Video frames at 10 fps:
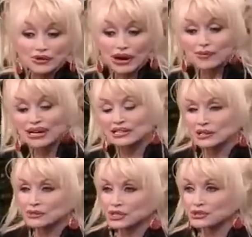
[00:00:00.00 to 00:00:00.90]
went right by
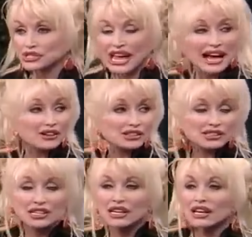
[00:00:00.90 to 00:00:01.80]
Tom Jones'
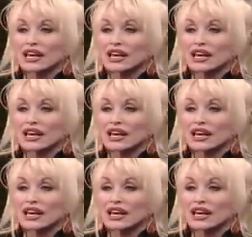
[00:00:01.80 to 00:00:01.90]
house. Right.